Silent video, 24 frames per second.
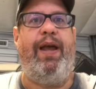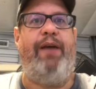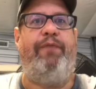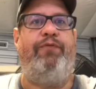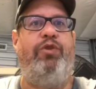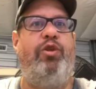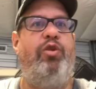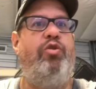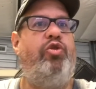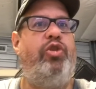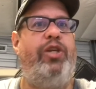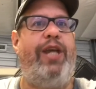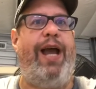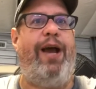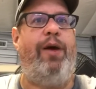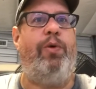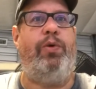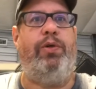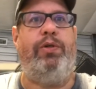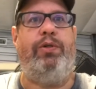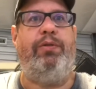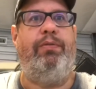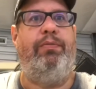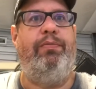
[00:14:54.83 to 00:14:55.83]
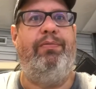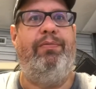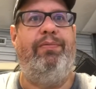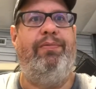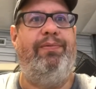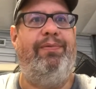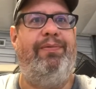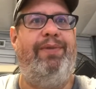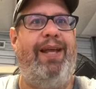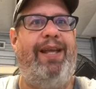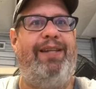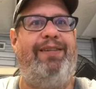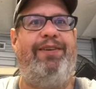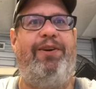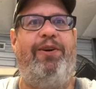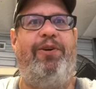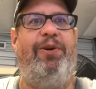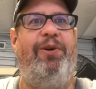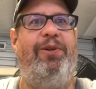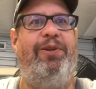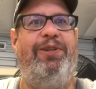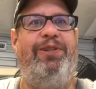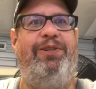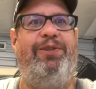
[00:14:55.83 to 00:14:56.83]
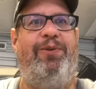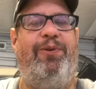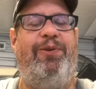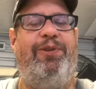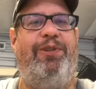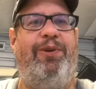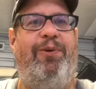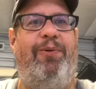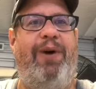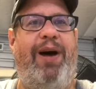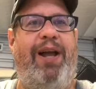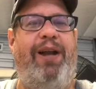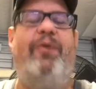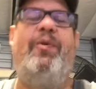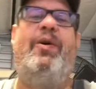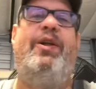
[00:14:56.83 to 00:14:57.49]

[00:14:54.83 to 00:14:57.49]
2 showers. That's our only source of water.